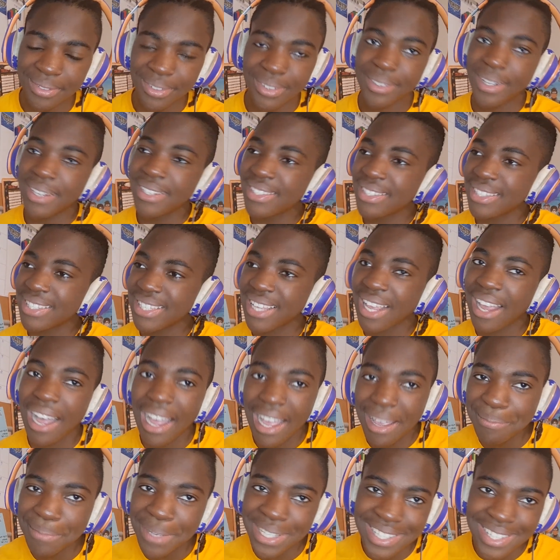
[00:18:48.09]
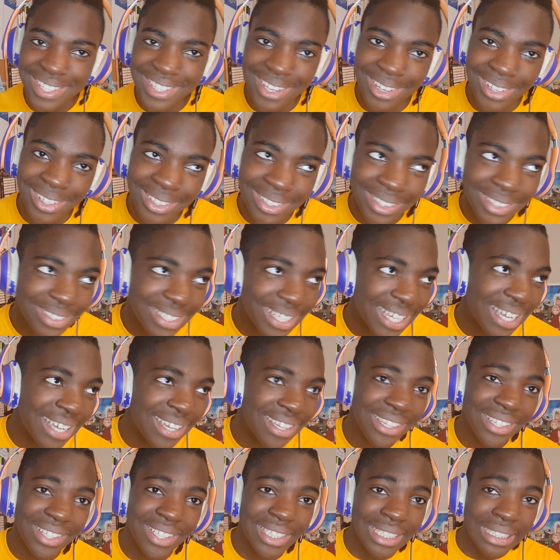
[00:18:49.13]
Crazy in the Sky, amazing song,
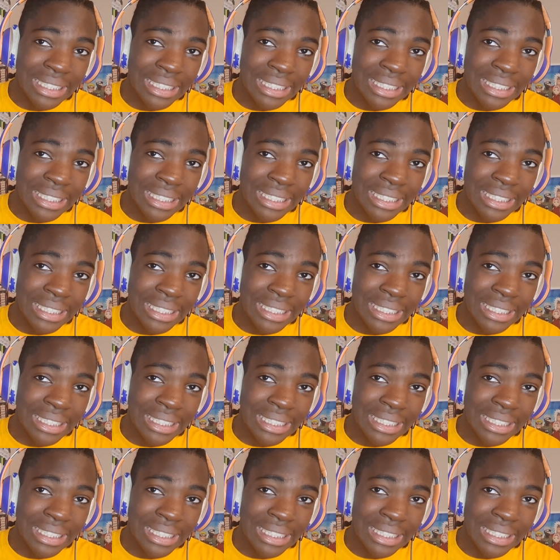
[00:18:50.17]
okay?